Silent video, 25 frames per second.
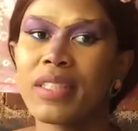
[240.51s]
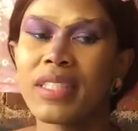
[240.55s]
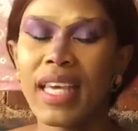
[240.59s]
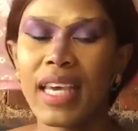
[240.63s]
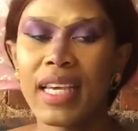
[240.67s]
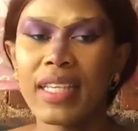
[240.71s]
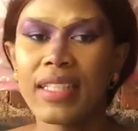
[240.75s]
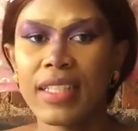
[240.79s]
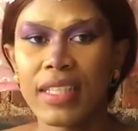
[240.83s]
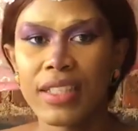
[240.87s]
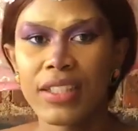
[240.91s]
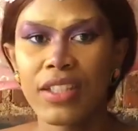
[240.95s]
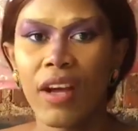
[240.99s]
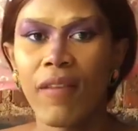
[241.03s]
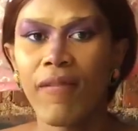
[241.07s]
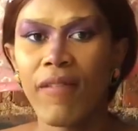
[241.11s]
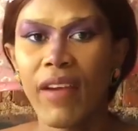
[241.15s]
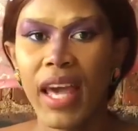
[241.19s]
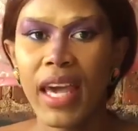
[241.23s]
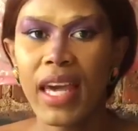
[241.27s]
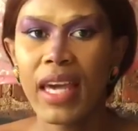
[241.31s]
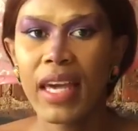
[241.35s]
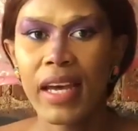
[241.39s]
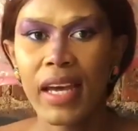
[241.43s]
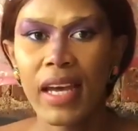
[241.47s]
sectors of
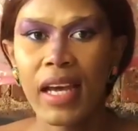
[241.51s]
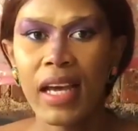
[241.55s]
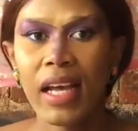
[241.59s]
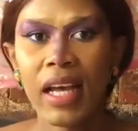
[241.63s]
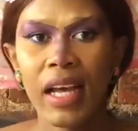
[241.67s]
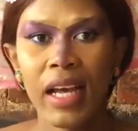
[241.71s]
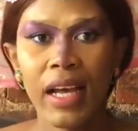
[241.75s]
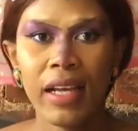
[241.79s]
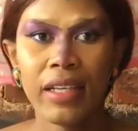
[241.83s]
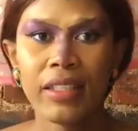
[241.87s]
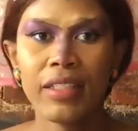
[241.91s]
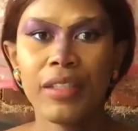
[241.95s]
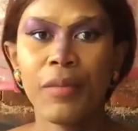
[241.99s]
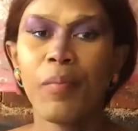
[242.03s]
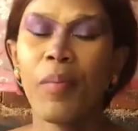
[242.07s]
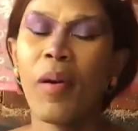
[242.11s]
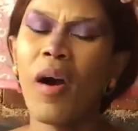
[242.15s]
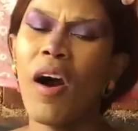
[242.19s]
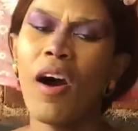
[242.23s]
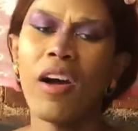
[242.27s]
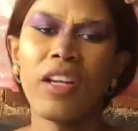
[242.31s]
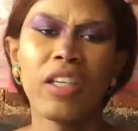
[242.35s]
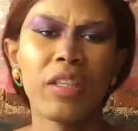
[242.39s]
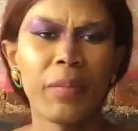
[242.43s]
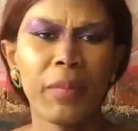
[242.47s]
like
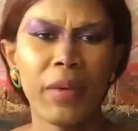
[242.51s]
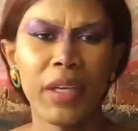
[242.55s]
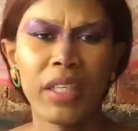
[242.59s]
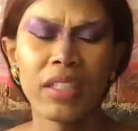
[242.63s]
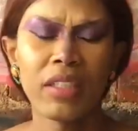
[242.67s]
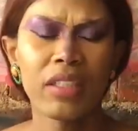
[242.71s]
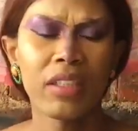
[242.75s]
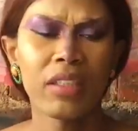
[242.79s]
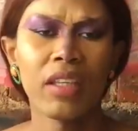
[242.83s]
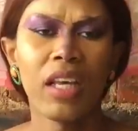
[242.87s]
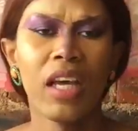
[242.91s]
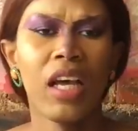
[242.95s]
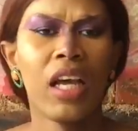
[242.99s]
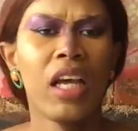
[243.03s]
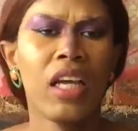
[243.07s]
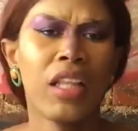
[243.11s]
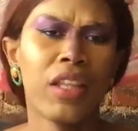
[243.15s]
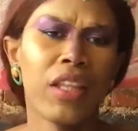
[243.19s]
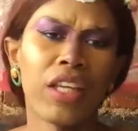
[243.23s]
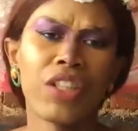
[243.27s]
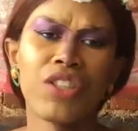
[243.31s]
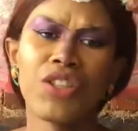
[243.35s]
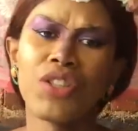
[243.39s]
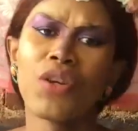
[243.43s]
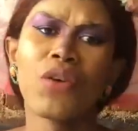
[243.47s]
departments
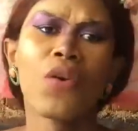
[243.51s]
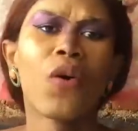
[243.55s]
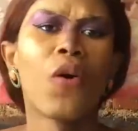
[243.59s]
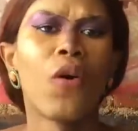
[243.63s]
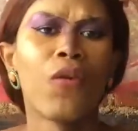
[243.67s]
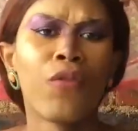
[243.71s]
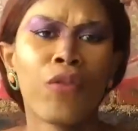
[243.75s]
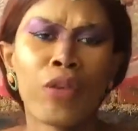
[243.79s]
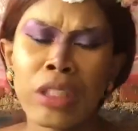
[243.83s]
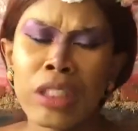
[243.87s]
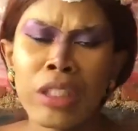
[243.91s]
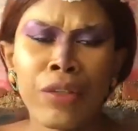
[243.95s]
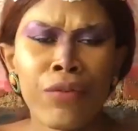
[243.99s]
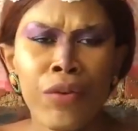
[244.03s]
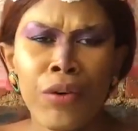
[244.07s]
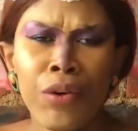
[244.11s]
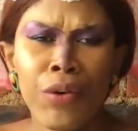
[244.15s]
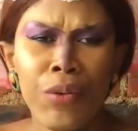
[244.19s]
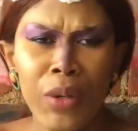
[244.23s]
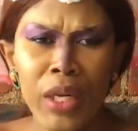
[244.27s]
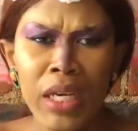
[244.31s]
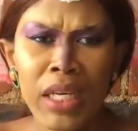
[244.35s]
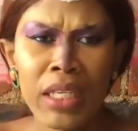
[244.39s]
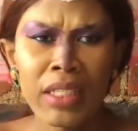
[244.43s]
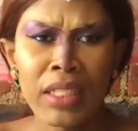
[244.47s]
that you call for different
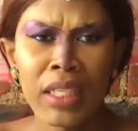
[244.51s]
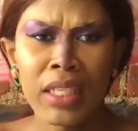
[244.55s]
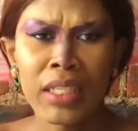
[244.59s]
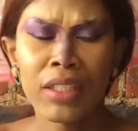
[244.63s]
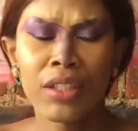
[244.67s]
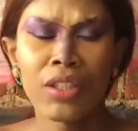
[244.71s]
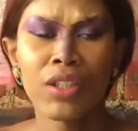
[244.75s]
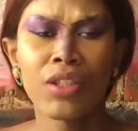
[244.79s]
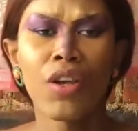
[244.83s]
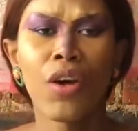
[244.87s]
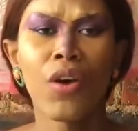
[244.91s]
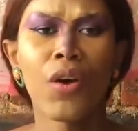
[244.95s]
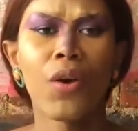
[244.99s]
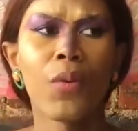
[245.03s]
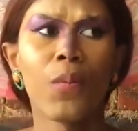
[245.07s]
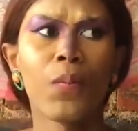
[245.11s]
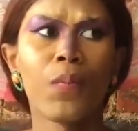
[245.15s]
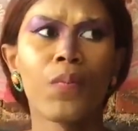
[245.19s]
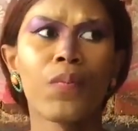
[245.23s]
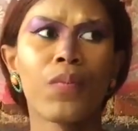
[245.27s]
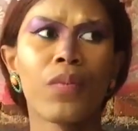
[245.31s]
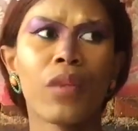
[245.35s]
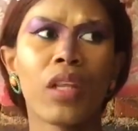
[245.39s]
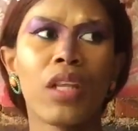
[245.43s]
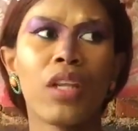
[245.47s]
reasons. So
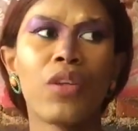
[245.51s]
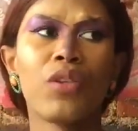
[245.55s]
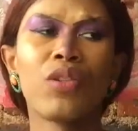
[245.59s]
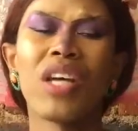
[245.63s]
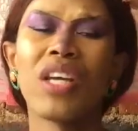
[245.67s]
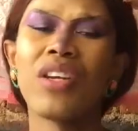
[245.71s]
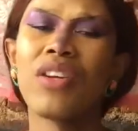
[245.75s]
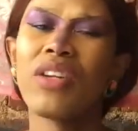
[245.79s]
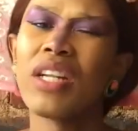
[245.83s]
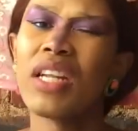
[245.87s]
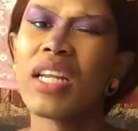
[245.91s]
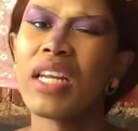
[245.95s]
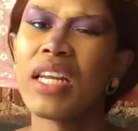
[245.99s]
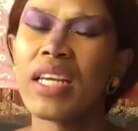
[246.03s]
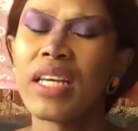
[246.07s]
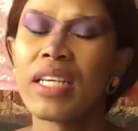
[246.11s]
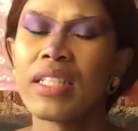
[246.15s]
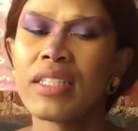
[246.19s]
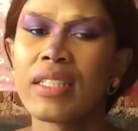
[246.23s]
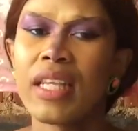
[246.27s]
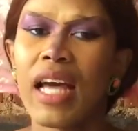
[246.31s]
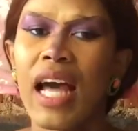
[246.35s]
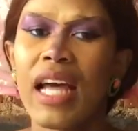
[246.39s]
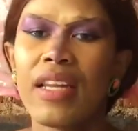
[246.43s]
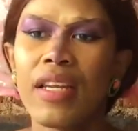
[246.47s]
Lutando clinic
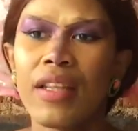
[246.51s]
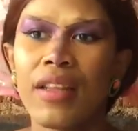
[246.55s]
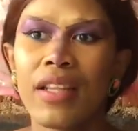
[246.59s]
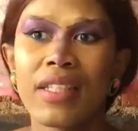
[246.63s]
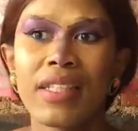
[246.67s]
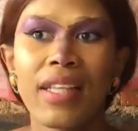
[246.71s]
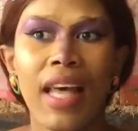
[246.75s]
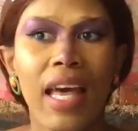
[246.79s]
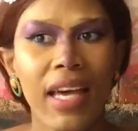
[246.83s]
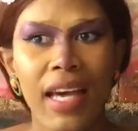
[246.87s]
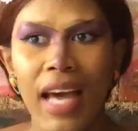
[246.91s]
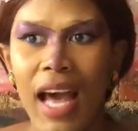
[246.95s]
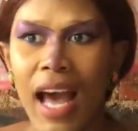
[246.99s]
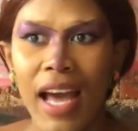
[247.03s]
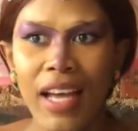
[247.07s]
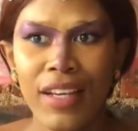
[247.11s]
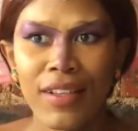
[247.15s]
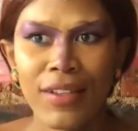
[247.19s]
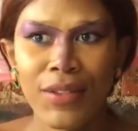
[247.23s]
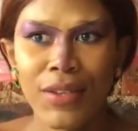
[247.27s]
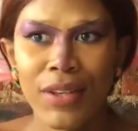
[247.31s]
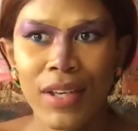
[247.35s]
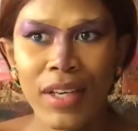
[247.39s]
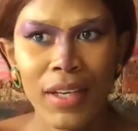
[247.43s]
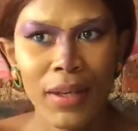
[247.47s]
is under the
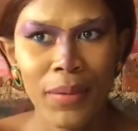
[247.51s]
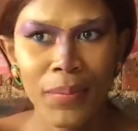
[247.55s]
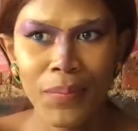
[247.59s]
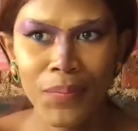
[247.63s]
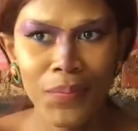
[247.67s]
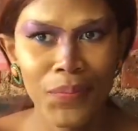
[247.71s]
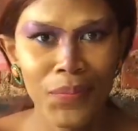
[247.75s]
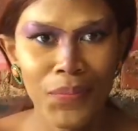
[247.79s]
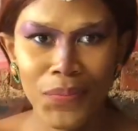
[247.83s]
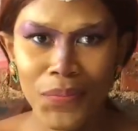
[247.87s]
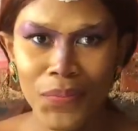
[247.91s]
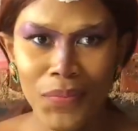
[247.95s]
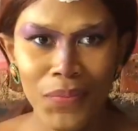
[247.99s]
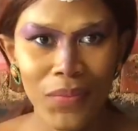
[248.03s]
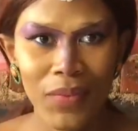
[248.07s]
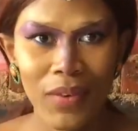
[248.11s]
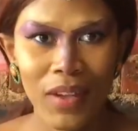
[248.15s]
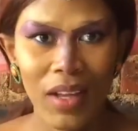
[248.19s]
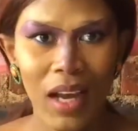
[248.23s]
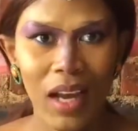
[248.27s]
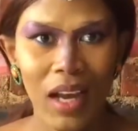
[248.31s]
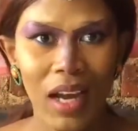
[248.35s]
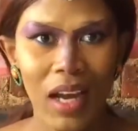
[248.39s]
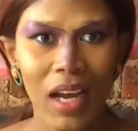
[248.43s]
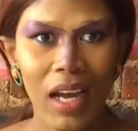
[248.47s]
psychiatry.
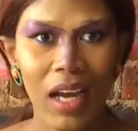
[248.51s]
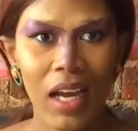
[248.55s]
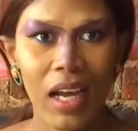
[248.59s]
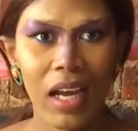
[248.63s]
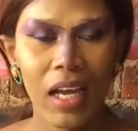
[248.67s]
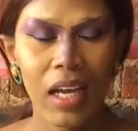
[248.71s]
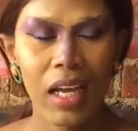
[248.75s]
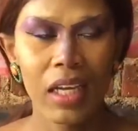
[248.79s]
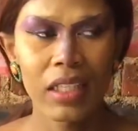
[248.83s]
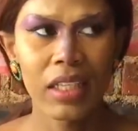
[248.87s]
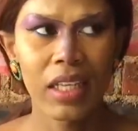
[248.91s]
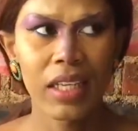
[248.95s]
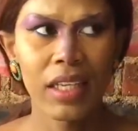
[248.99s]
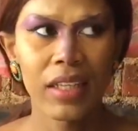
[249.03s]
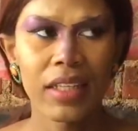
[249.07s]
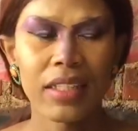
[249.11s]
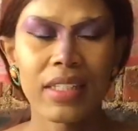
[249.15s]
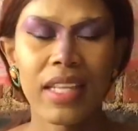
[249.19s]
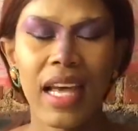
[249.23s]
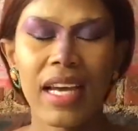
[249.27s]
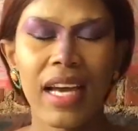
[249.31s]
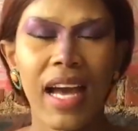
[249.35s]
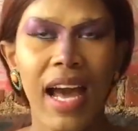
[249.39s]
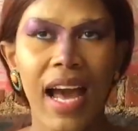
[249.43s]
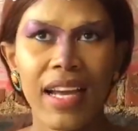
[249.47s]
It's under the
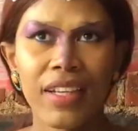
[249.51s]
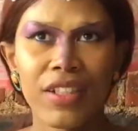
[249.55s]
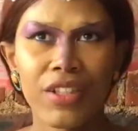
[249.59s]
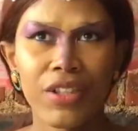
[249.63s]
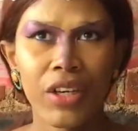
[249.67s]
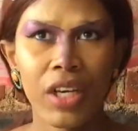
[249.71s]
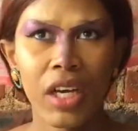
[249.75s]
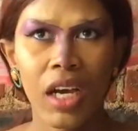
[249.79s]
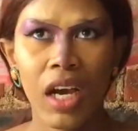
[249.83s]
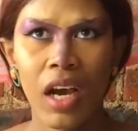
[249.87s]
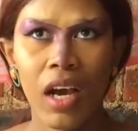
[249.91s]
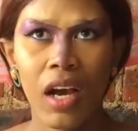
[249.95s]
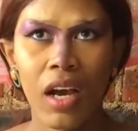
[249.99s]
psychiatry